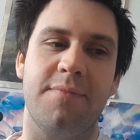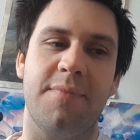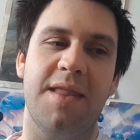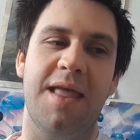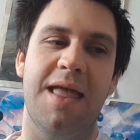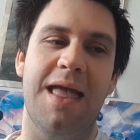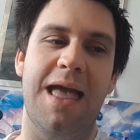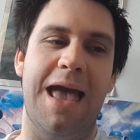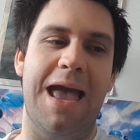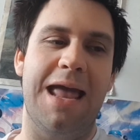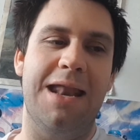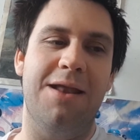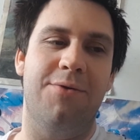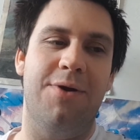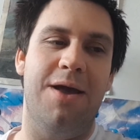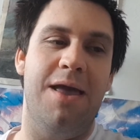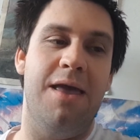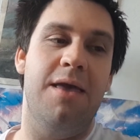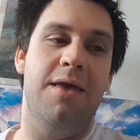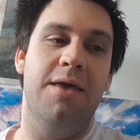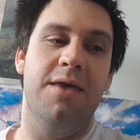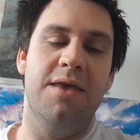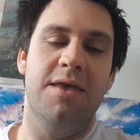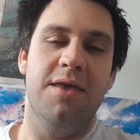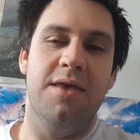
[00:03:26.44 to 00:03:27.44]
Anyway,
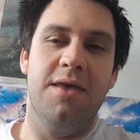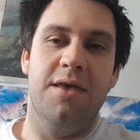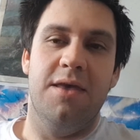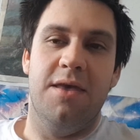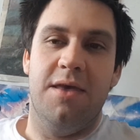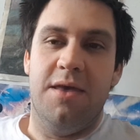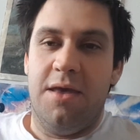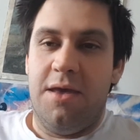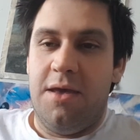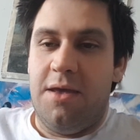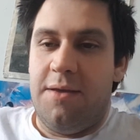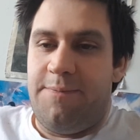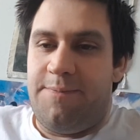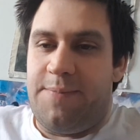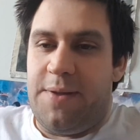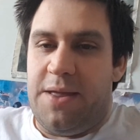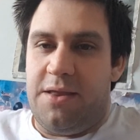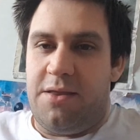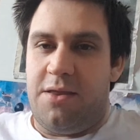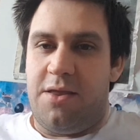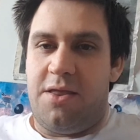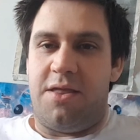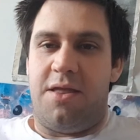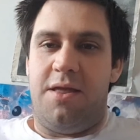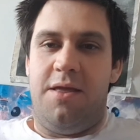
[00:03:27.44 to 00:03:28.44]
but
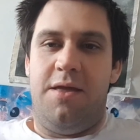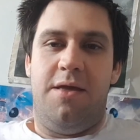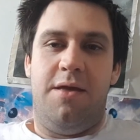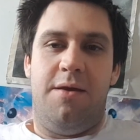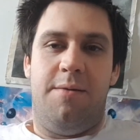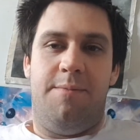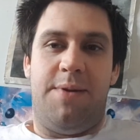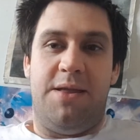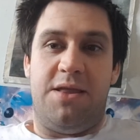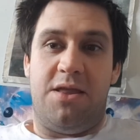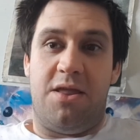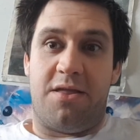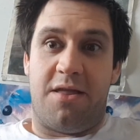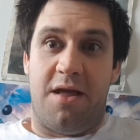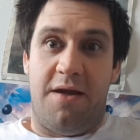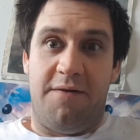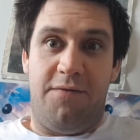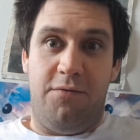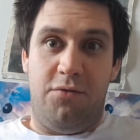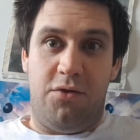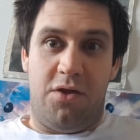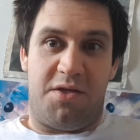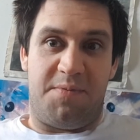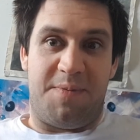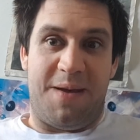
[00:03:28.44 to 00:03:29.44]
the stuff on
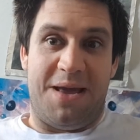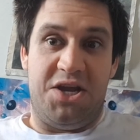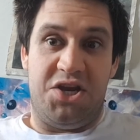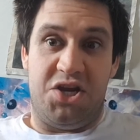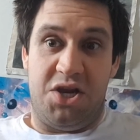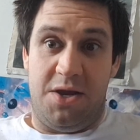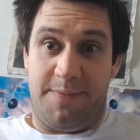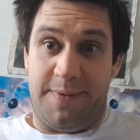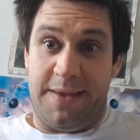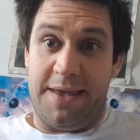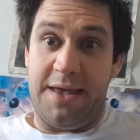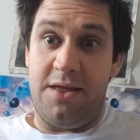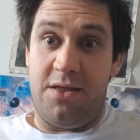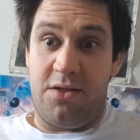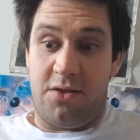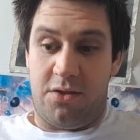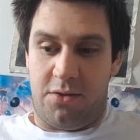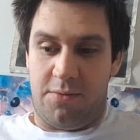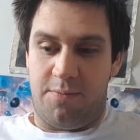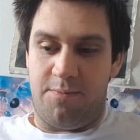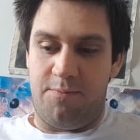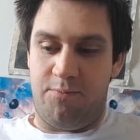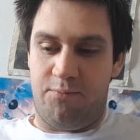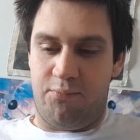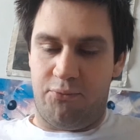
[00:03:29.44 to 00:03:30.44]
the spaceship is
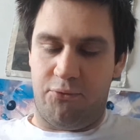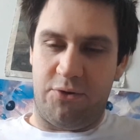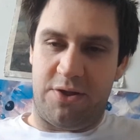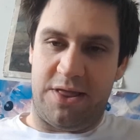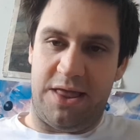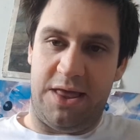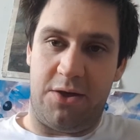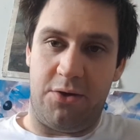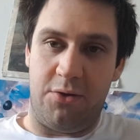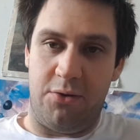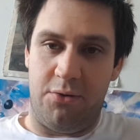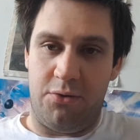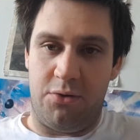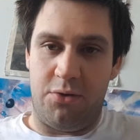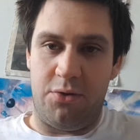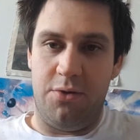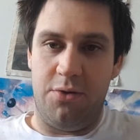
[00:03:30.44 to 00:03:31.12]
pretty good.